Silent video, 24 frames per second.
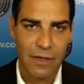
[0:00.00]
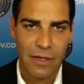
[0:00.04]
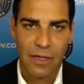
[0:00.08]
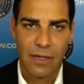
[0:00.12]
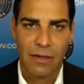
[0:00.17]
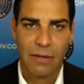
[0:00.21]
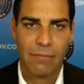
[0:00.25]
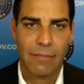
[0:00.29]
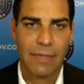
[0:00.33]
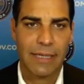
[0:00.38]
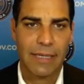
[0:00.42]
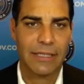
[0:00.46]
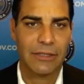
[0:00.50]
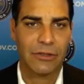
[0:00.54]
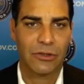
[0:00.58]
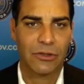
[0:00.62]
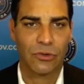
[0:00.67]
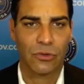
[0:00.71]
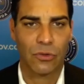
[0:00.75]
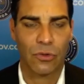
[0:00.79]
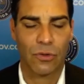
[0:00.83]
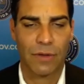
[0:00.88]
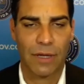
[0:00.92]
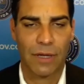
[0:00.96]
making
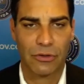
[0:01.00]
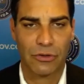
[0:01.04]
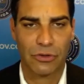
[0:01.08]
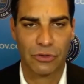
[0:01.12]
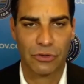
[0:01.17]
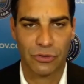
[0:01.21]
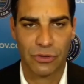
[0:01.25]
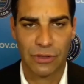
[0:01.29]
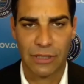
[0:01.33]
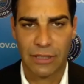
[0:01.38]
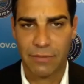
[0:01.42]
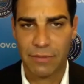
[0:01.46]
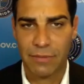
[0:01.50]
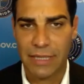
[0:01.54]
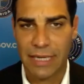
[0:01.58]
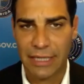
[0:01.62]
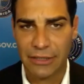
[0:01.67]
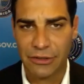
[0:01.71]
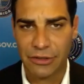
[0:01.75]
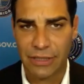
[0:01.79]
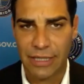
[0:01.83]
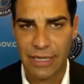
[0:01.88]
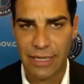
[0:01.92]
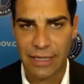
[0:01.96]
sure that our children can be
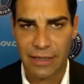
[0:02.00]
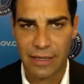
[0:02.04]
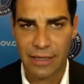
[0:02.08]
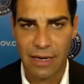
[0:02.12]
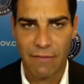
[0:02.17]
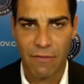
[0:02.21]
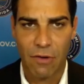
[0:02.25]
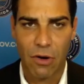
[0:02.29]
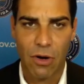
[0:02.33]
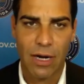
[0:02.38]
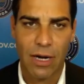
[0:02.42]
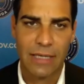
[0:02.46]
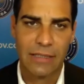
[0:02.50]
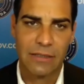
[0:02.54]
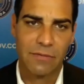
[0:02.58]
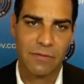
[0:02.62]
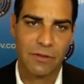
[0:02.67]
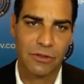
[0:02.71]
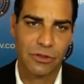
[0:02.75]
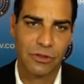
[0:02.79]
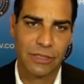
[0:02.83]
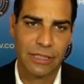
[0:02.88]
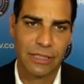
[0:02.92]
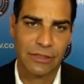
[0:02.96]
educated and have all kinds of
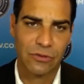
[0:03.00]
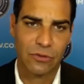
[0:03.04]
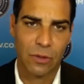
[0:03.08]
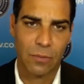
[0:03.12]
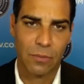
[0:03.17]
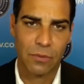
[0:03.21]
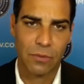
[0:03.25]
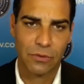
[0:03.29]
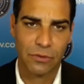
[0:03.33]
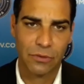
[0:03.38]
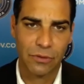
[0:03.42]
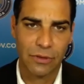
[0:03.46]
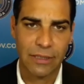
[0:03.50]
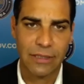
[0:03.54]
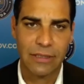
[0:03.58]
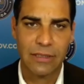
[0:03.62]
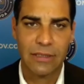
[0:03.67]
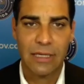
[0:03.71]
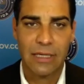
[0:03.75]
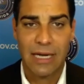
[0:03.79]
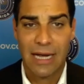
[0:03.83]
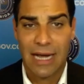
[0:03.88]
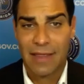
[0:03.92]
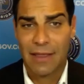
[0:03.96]
educational opportunities,
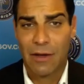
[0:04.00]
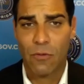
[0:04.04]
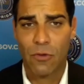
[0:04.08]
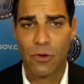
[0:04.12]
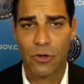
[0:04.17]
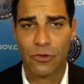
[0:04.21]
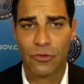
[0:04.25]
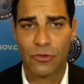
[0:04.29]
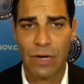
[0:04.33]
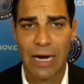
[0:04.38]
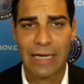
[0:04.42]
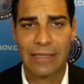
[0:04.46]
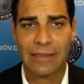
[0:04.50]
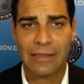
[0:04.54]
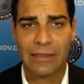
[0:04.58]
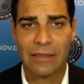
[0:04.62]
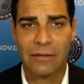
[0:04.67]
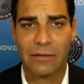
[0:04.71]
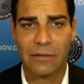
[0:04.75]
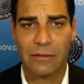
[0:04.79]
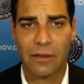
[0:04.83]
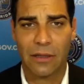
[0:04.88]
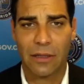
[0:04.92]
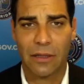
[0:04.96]
and that we're
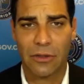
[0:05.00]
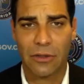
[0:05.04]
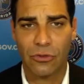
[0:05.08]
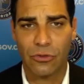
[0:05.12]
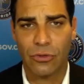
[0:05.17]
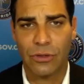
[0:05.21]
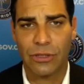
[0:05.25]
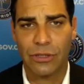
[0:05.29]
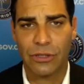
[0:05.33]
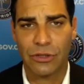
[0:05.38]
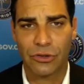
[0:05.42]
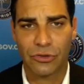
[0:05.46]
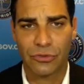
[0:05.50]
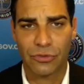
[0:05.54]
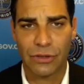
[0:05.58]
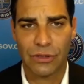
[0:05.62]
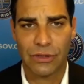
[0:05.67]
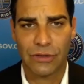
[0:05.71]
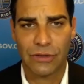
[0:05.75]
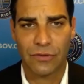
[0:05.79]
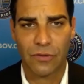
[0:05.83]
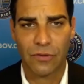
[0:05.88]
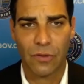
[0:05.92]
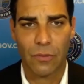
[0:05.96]
attracting new
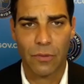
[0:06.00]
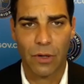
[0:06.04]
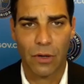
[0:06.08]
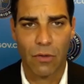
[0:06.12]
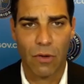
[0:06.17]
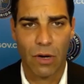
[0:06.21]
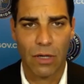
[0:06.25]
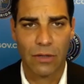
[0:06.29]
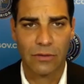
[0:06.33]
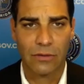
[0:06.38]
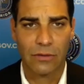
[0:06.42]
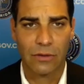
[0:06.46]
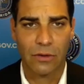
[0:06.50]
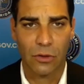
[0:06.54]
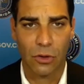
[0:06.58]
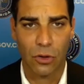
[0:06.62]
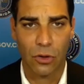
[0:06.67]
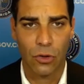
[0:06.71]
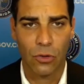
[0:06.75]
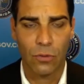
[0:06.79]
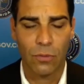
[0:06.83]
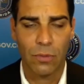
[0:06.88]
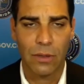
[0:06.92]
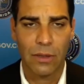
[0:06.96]
industries from across the
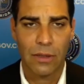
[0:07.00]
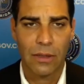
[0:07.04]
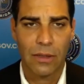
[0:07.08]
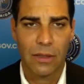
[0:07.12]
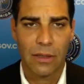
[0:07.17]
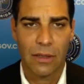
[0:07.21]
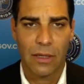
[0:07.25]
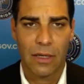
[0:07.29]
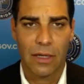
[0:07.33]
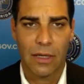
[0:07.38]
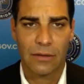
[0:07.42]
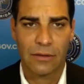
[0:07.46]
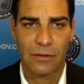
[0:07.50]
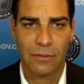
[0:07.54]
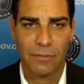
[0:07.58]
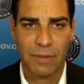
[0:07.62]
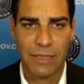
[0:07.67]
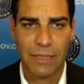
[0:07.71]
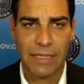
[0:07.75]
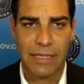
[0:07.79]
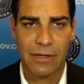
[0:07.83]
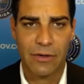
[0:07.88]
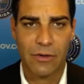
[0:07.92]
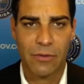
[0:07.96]
globe to
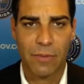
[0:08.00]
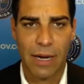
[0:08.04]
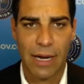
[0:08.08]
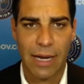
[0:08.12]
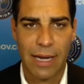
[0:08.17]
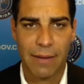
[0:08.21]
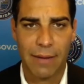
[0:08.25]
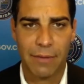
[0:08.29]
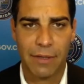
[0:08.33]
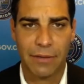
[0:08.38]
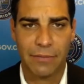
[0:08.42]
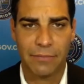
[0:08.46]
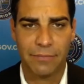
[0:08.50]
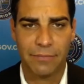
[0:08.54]
be here in Miami.